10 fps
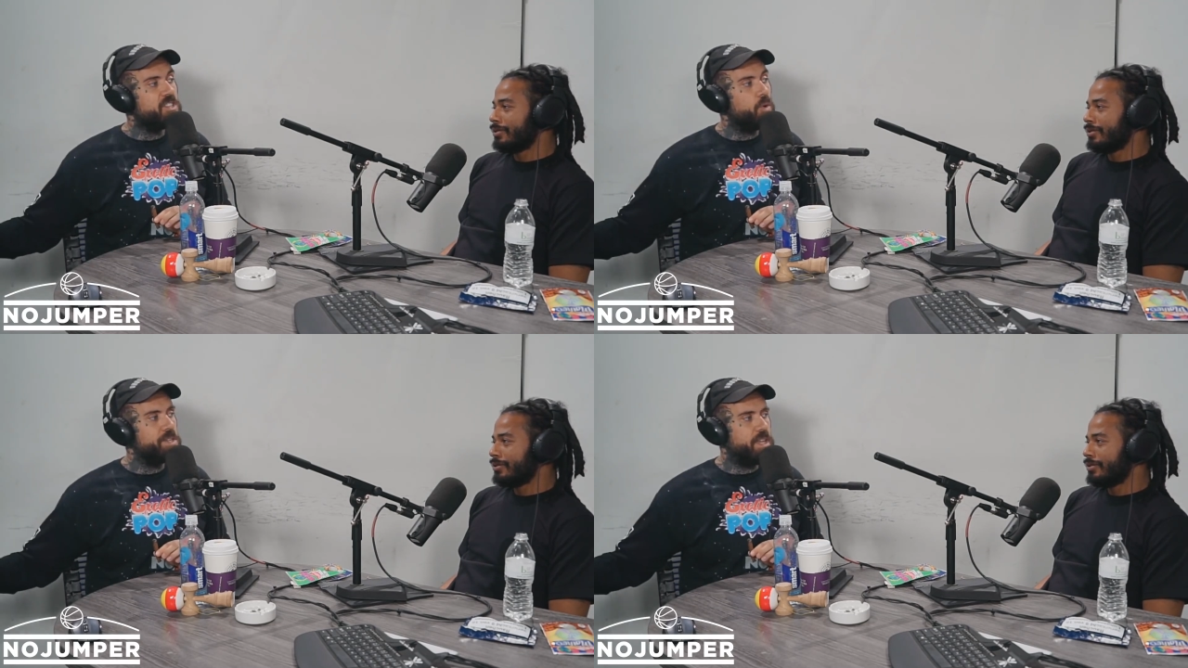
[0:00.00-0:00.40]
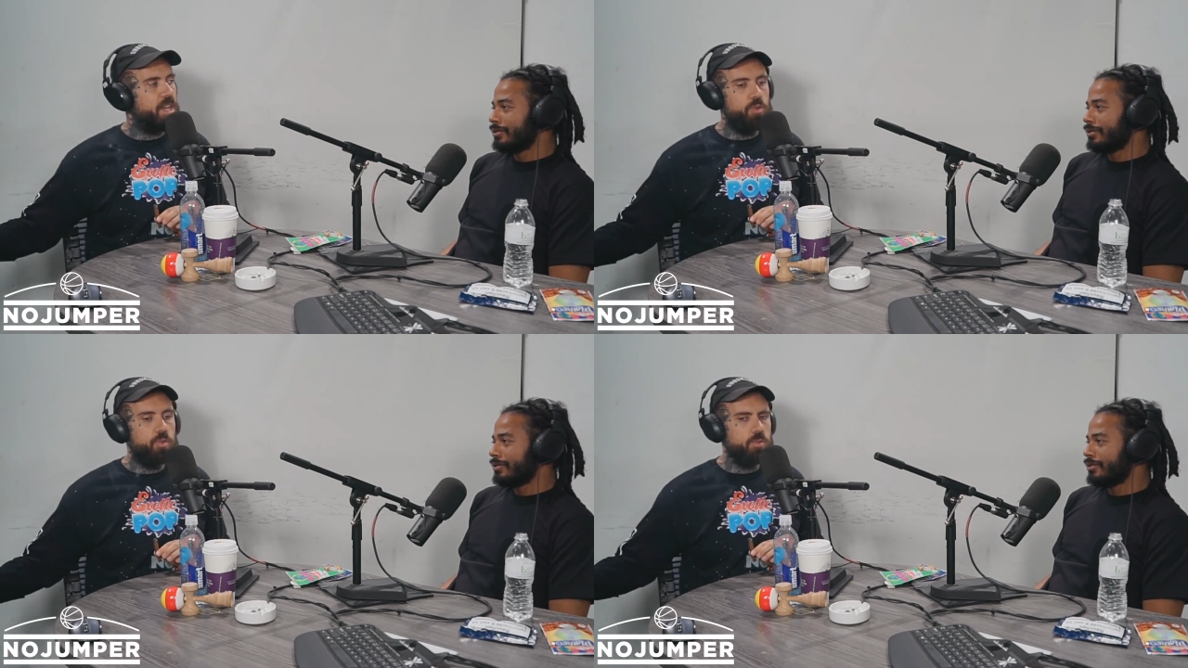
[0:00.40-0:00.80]
Speaker 1: So it's
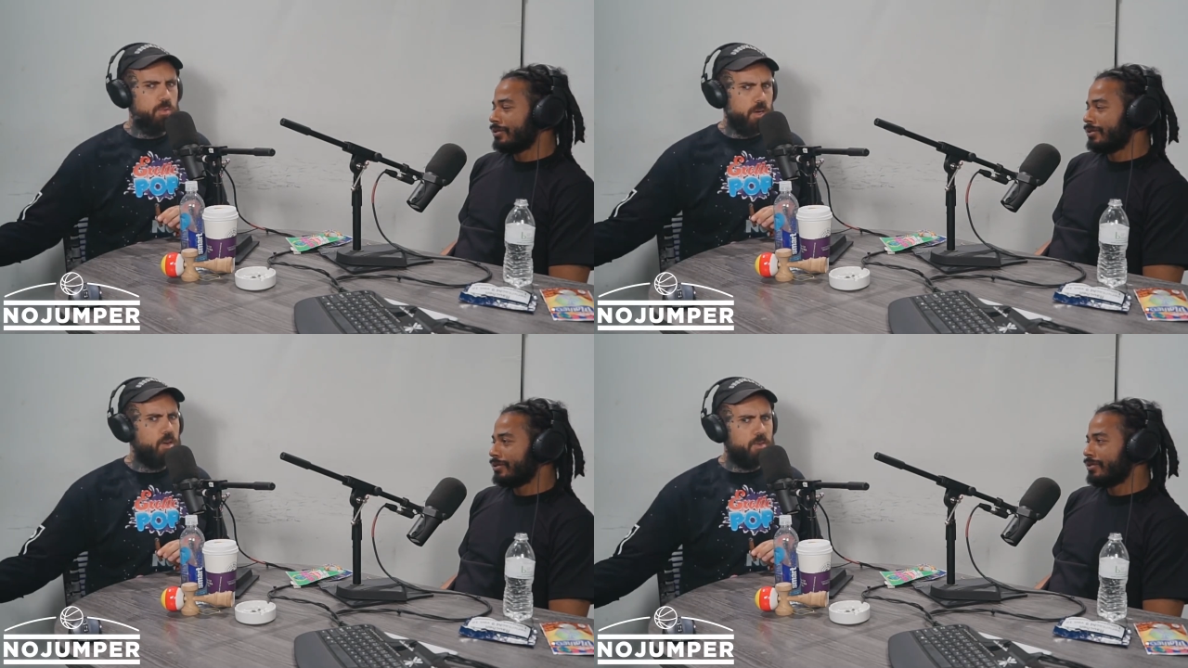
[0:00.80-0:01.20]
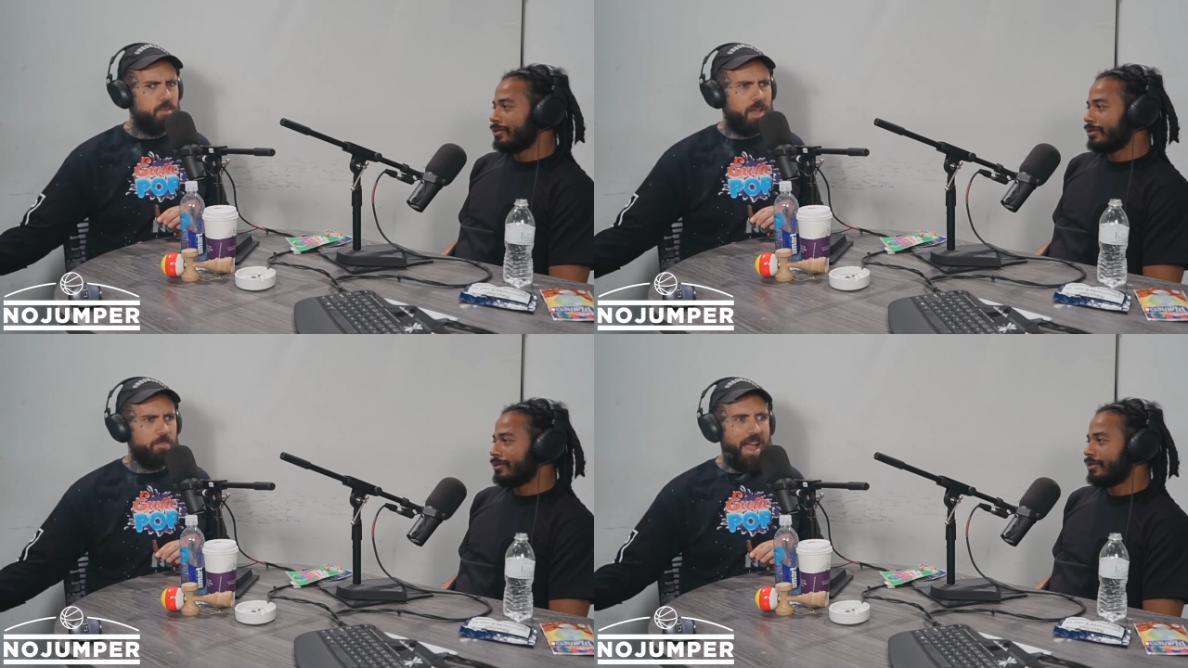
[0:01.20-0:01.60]
like you you would go
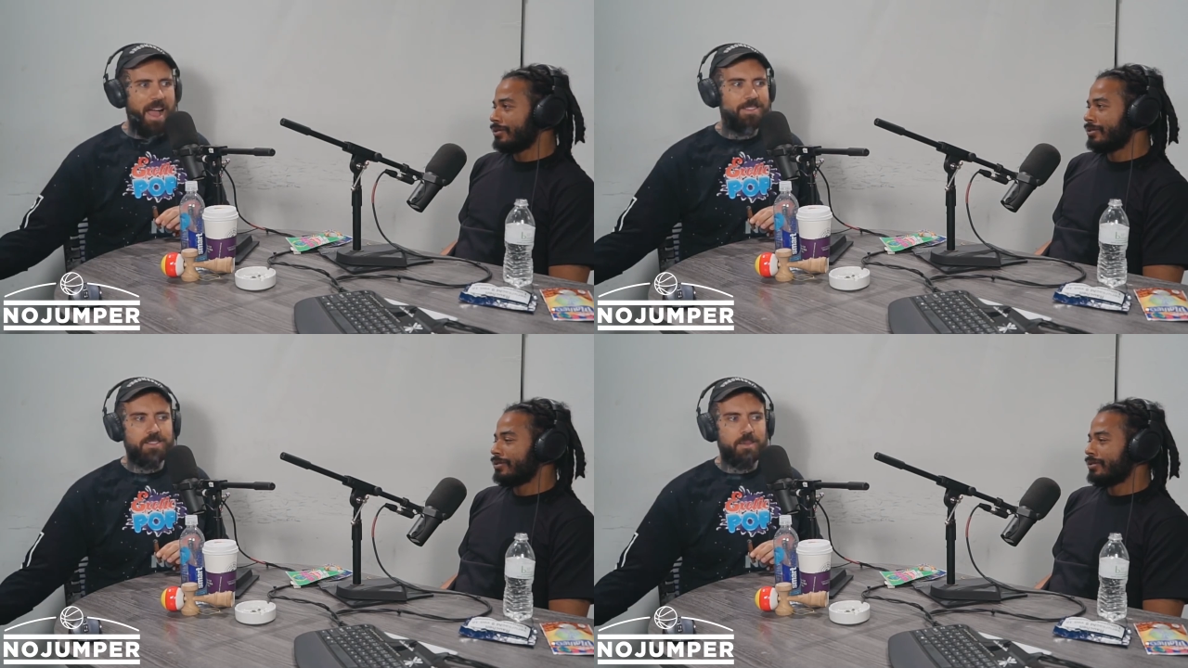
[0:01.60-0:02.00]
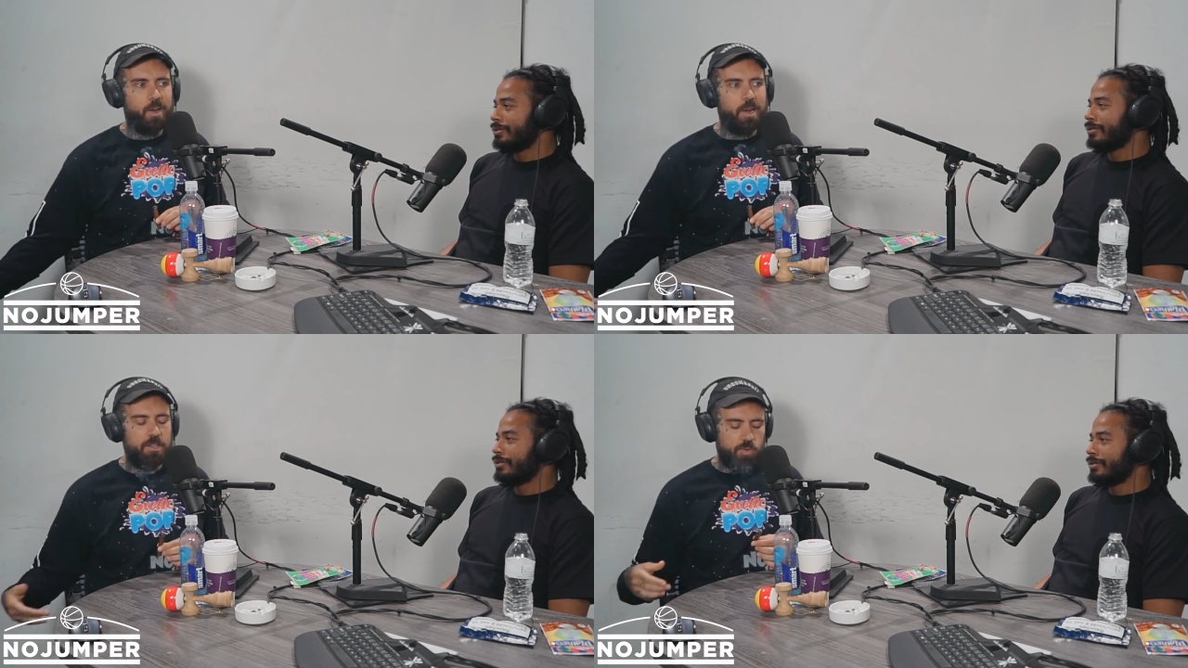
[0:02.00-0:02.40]
like behind
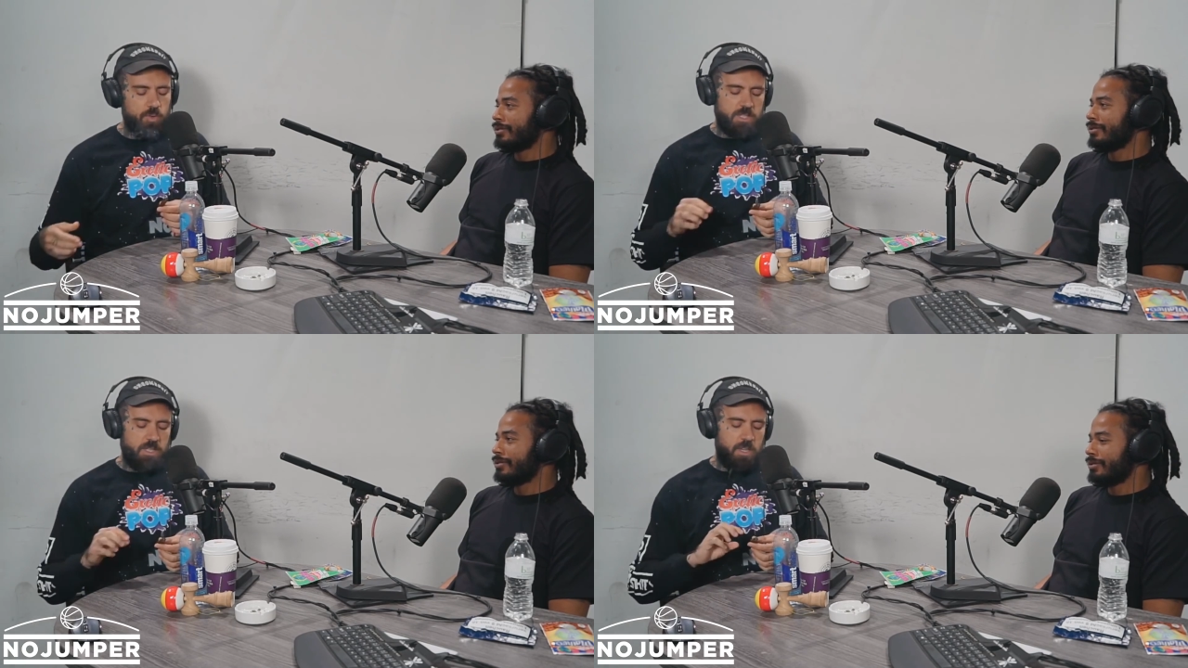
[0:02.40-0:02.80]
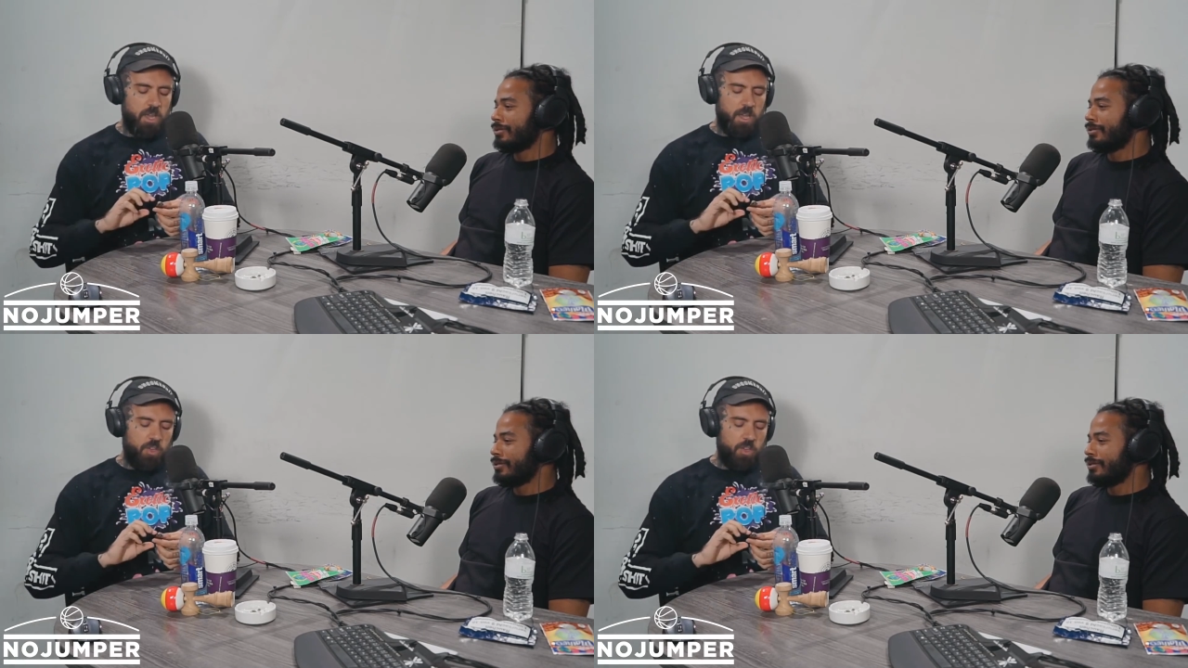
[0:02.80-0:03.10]
somewhere and you would see,